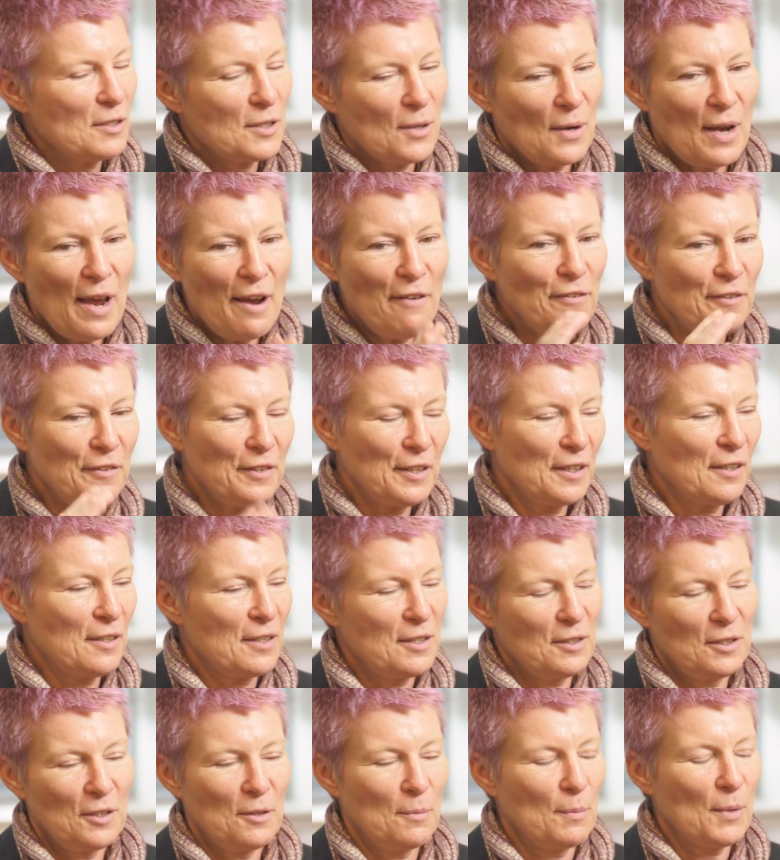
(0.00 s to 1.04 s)
So everything
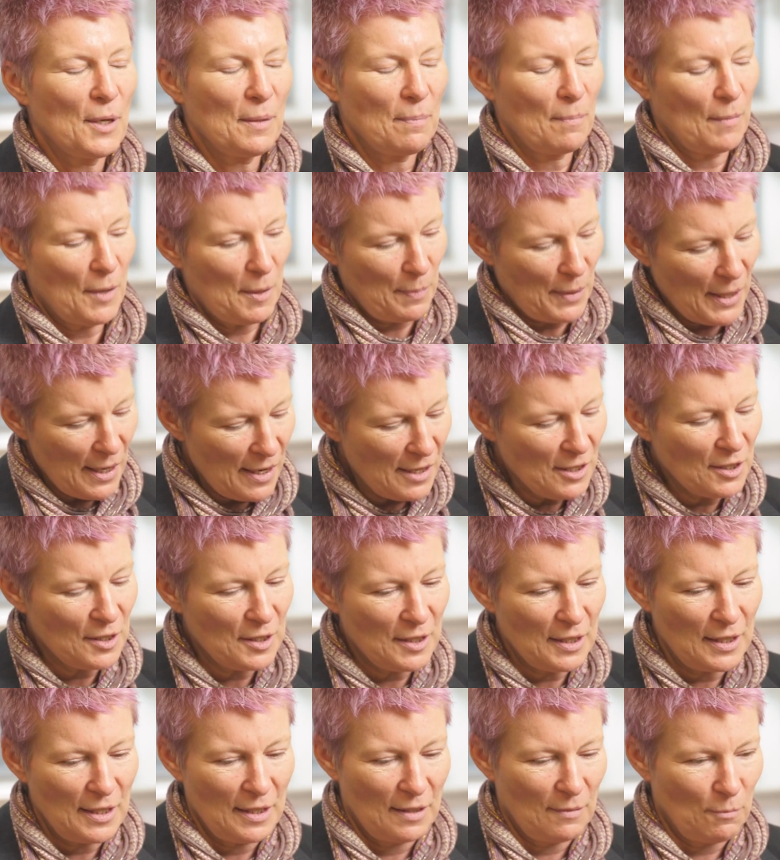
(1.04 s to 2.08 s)
I do, my
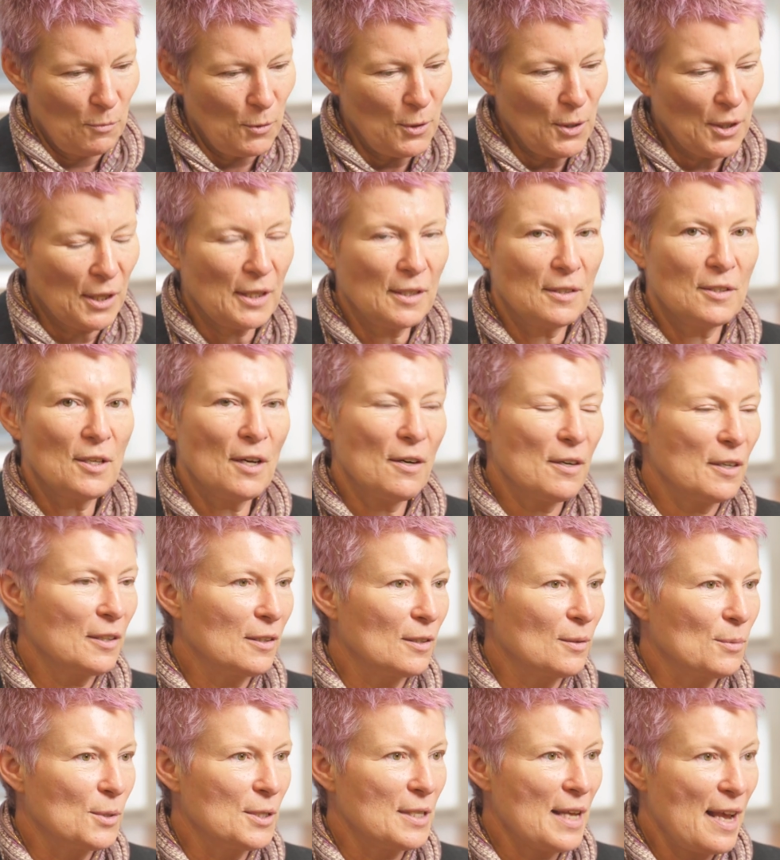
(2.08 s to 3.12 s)
PhD working
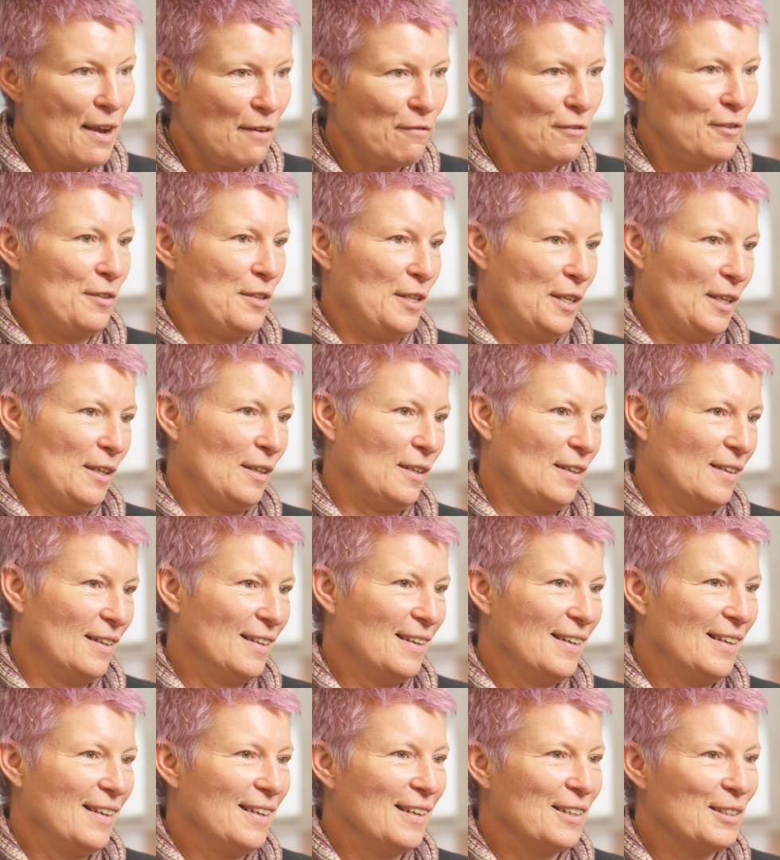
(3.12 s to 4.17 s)
title was everything,
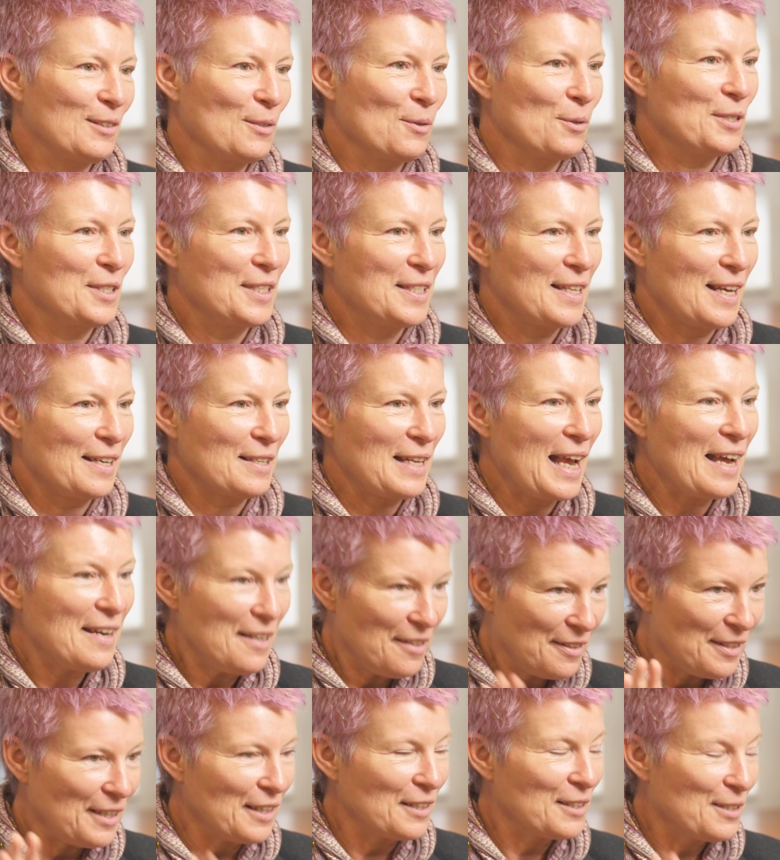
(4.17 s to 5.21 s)
as long as it's
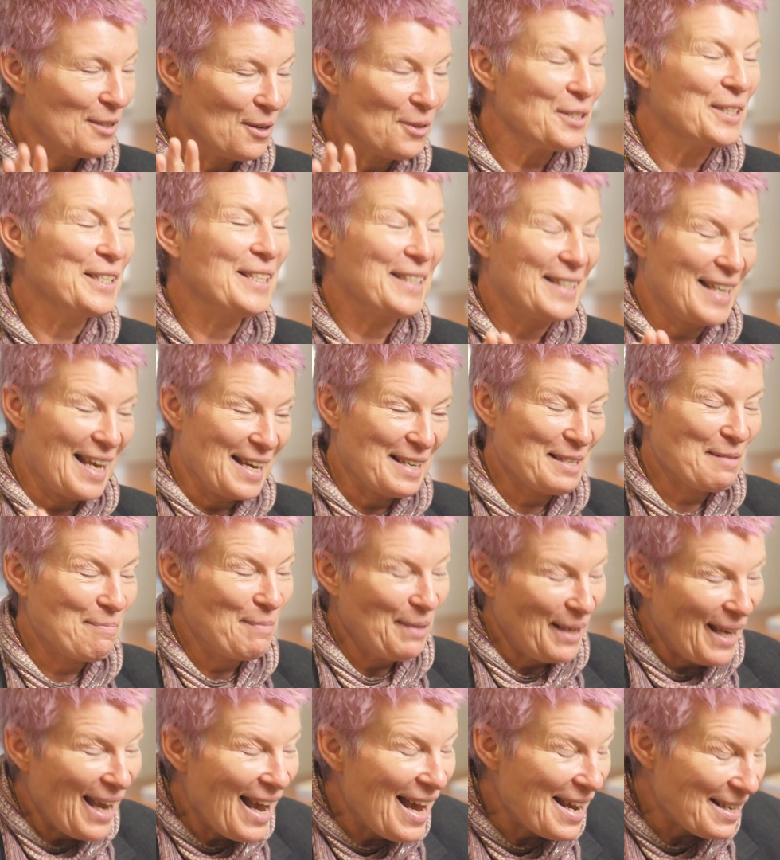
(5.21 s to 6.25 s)
anything, as long as it's
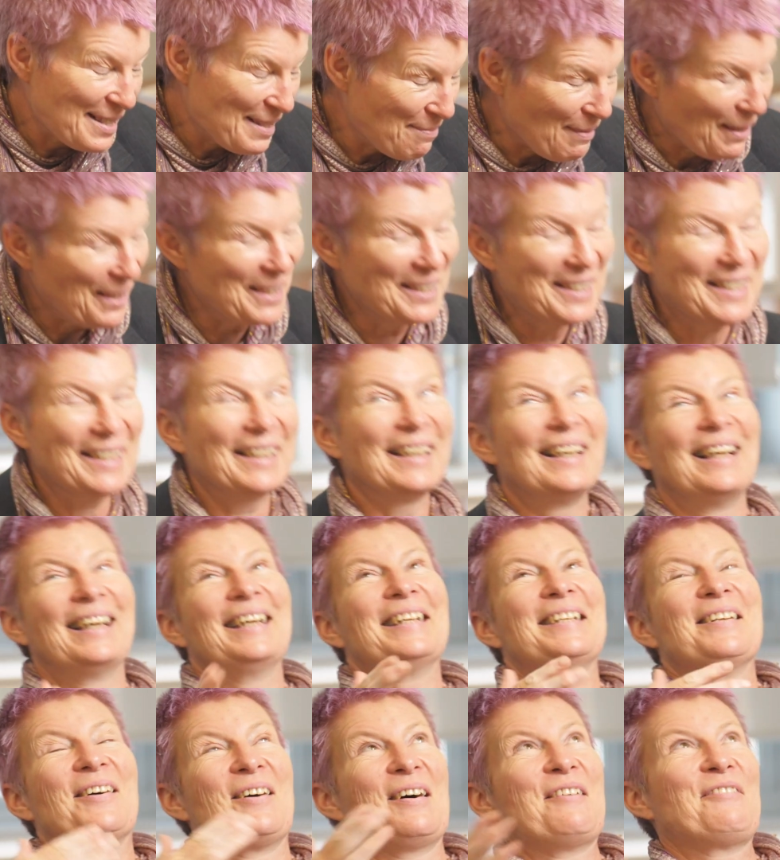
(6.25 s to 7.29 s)
XPS, basically,
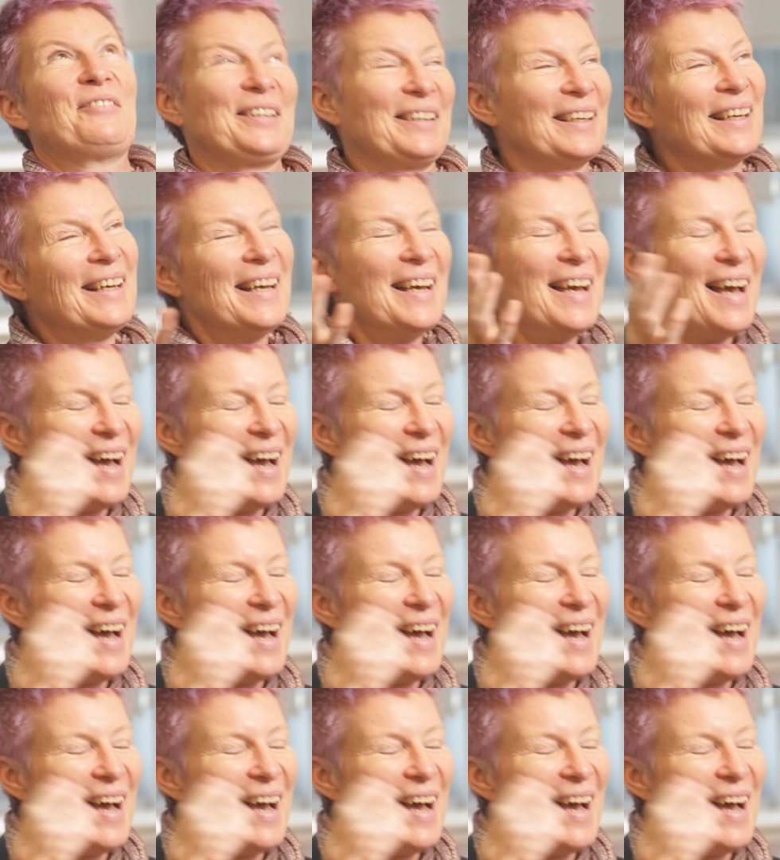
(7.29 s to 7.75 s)
not everything.